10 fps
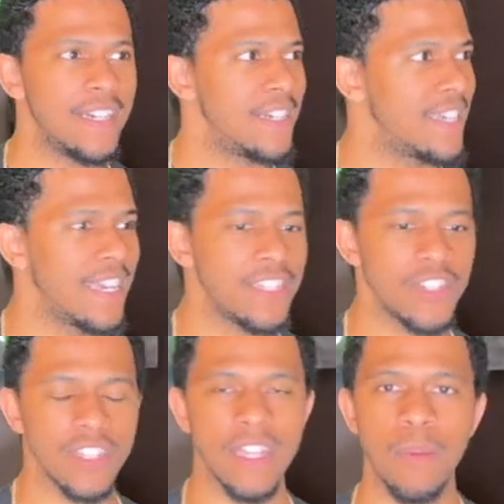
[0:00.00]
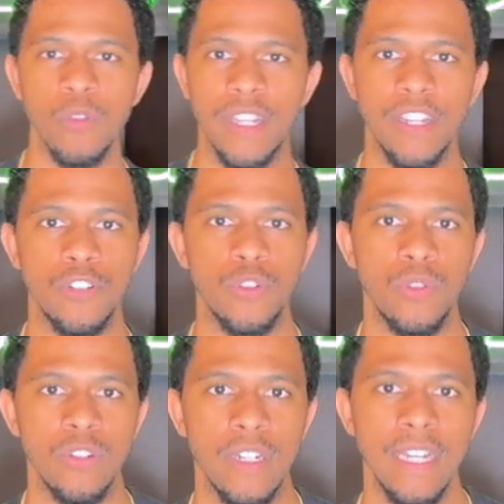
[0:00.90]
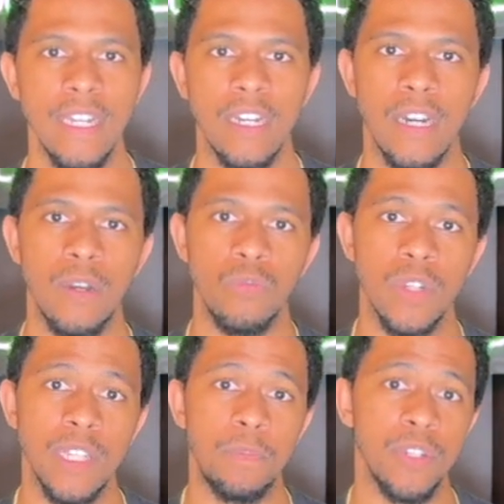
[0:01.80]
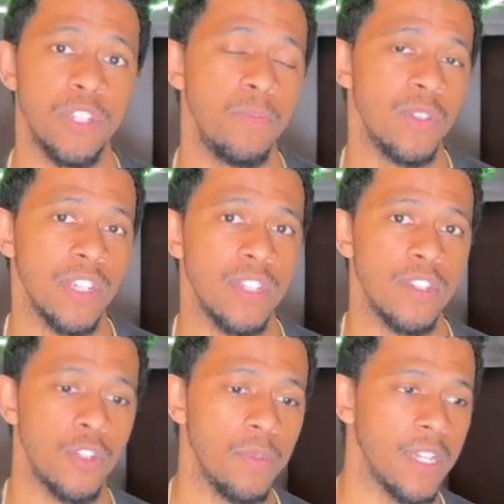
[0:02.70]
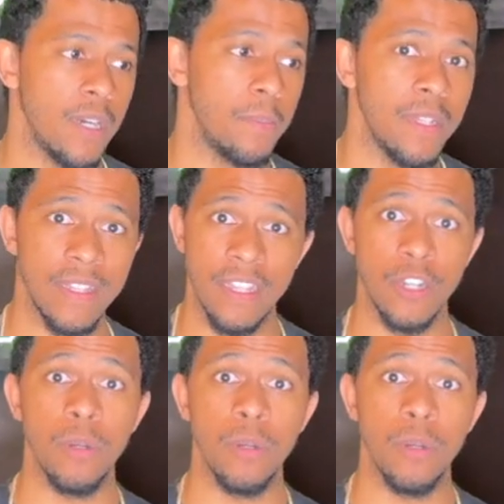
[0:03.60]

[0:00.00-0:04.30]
again, just a lot more geared toward really pushing musicians to become their